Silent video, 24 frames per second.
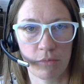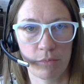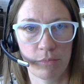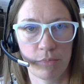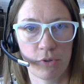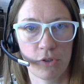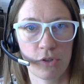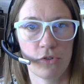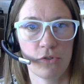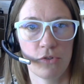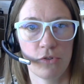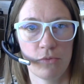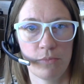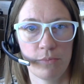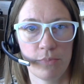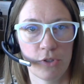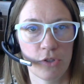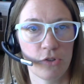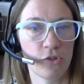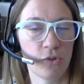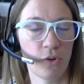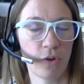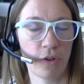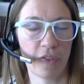
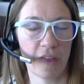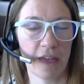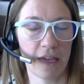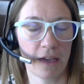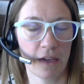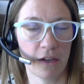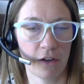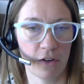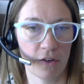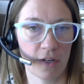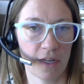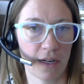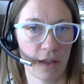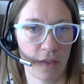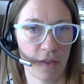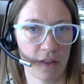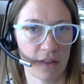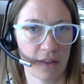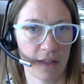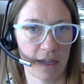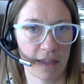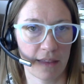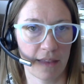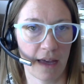Bluetoothing or anything
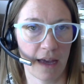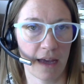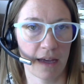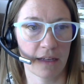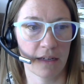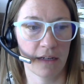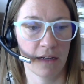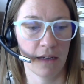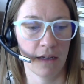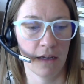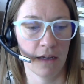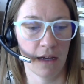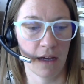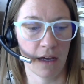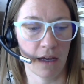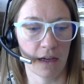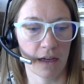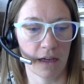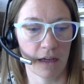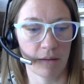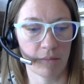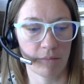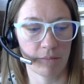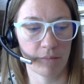like that,
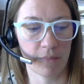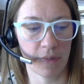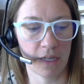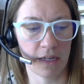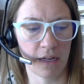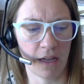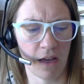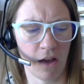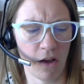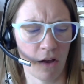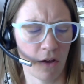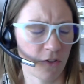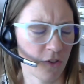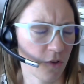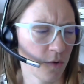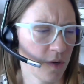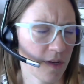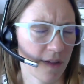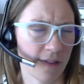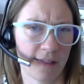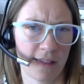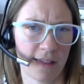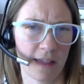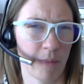and also it
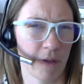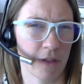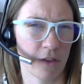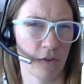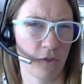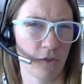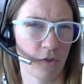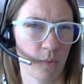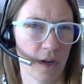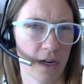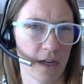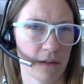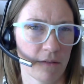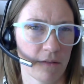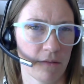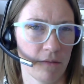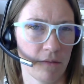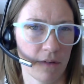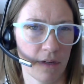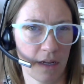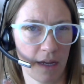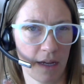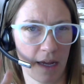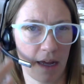doesn't seem like there's a way to
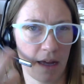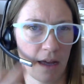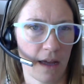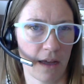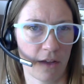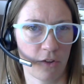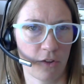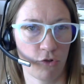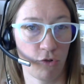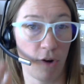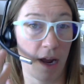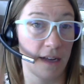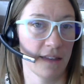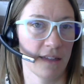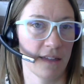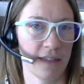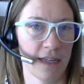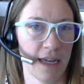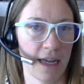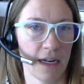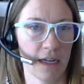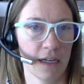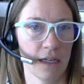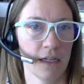extract the
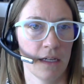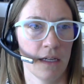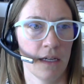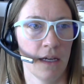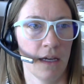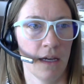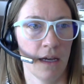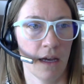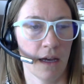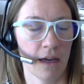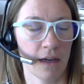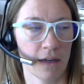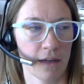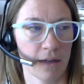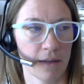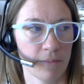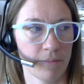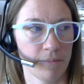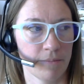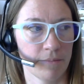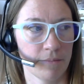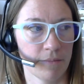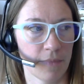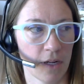data. I
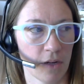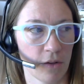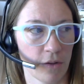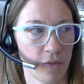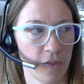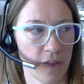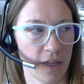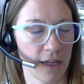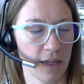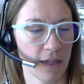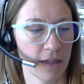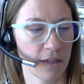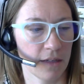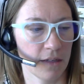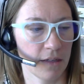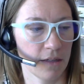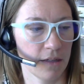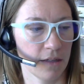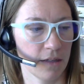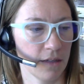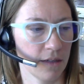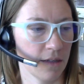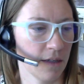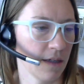don't think it
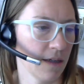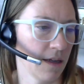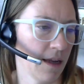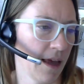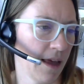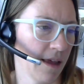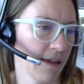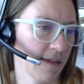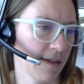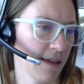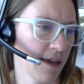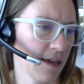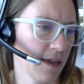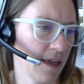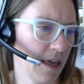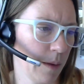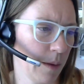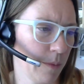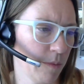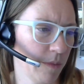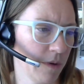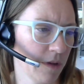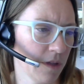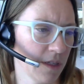has that
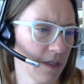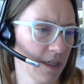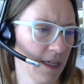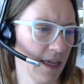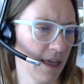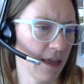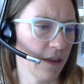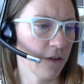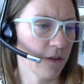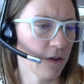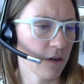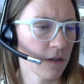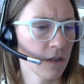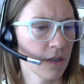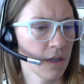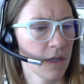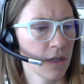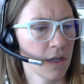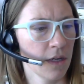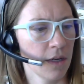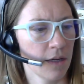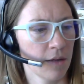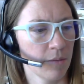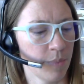capability either,
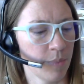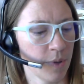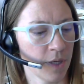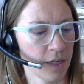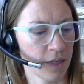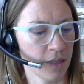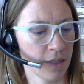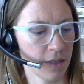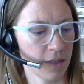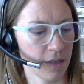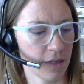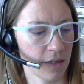but